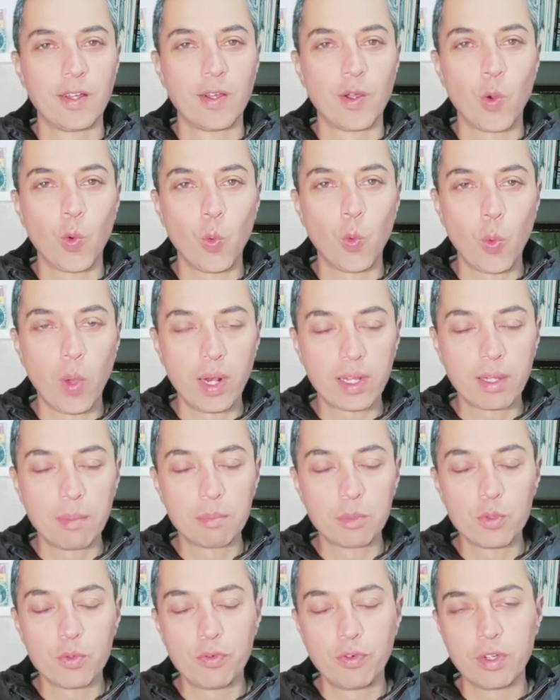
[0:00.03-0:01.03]
Welcome
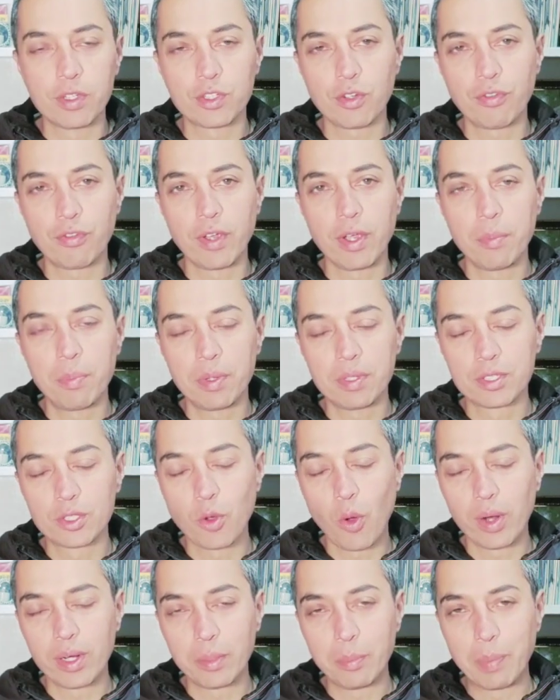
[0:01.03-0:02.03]
to first of April's
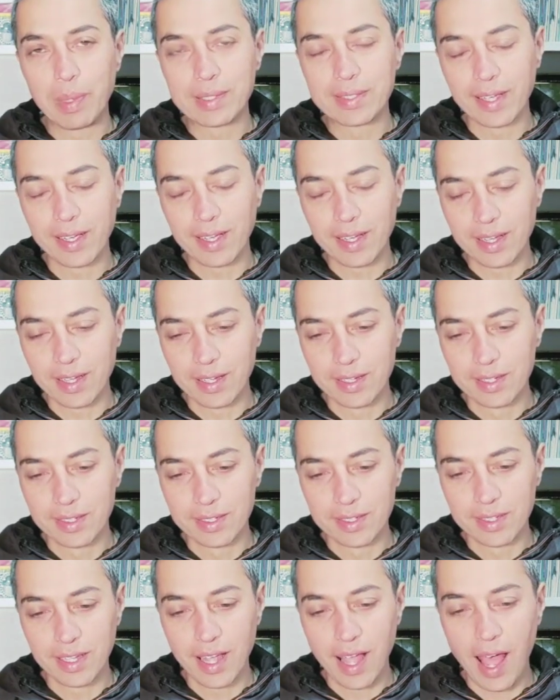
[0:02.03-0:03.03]
Godly Blessing,
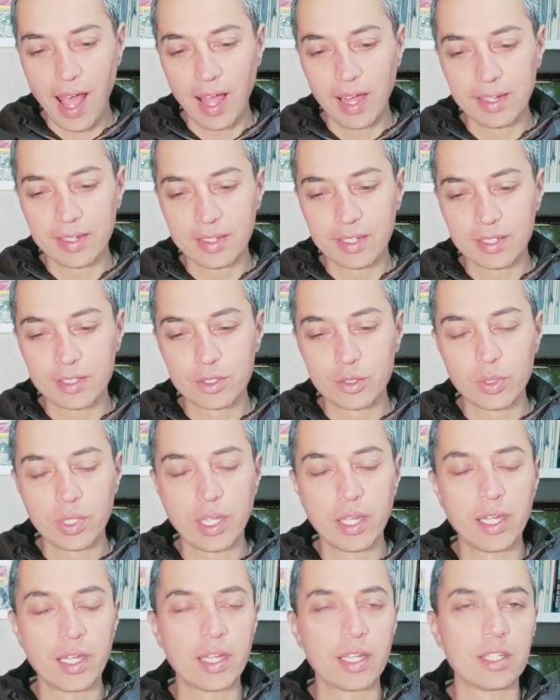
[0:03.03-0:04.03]
and
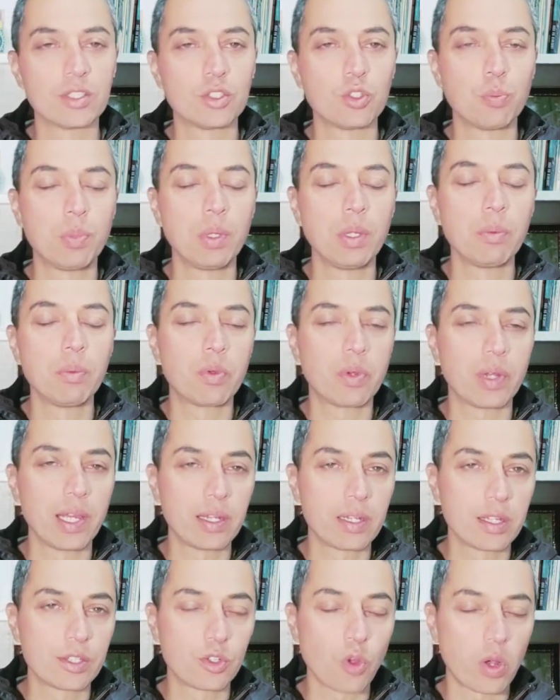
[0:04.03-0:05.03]
today Supreme Creator
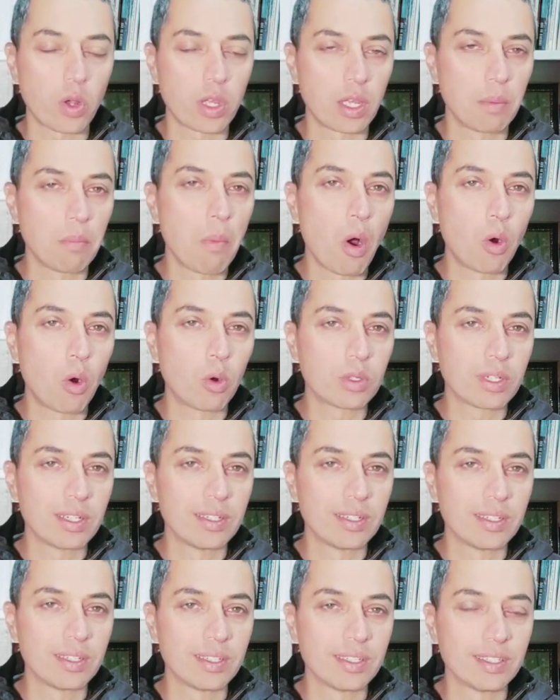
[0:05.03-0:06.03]
is talking about
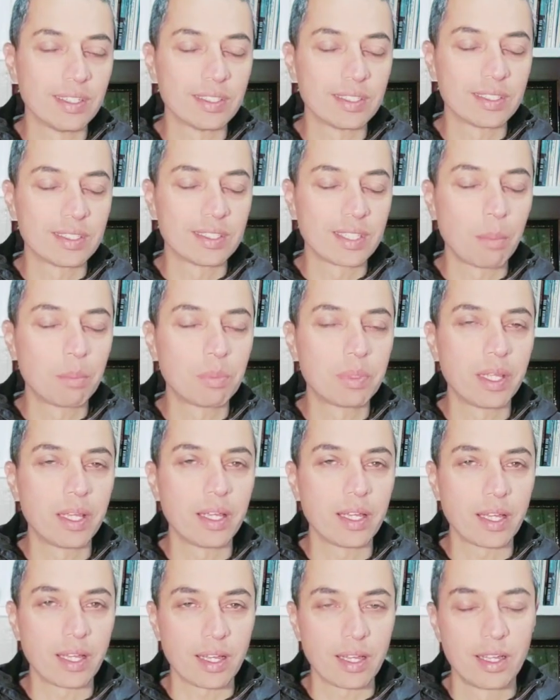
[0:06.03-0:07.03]

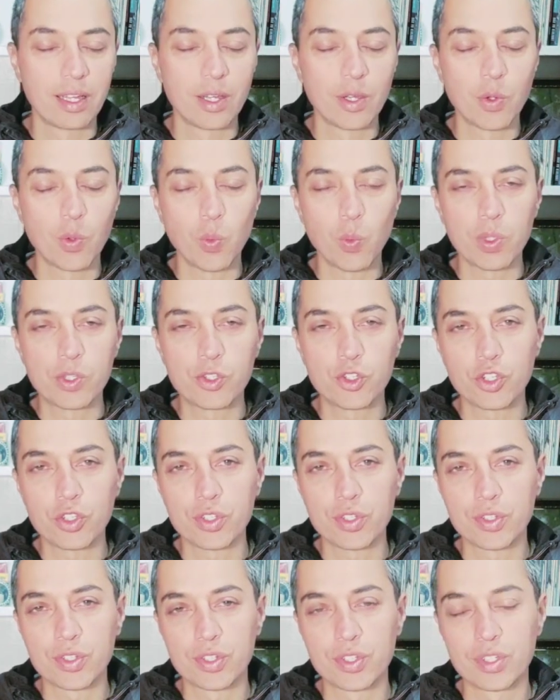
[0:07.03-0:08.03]
something which
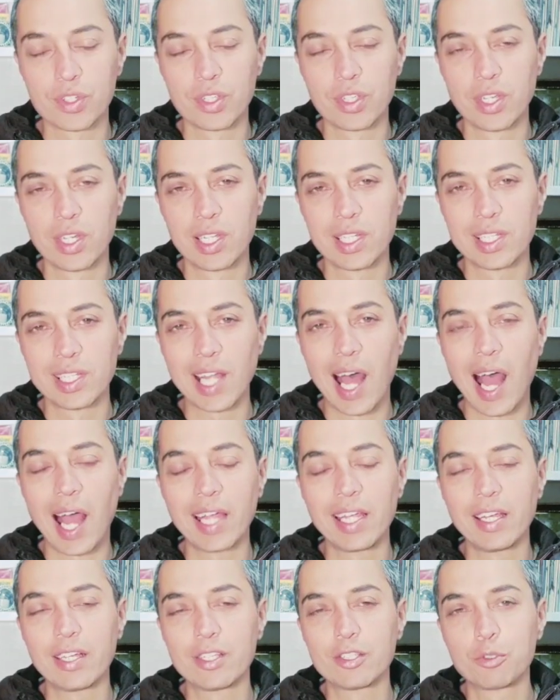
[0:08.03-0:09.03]
is the
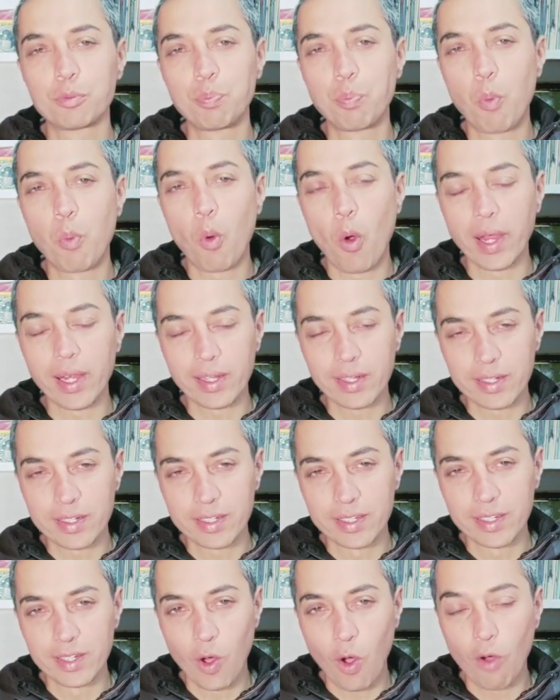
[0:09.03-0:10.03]
highest point
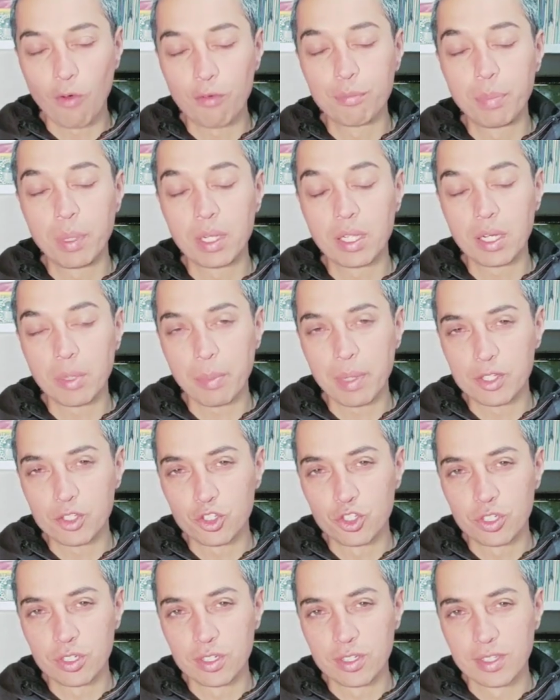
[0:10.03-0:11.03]
of pilgrimage.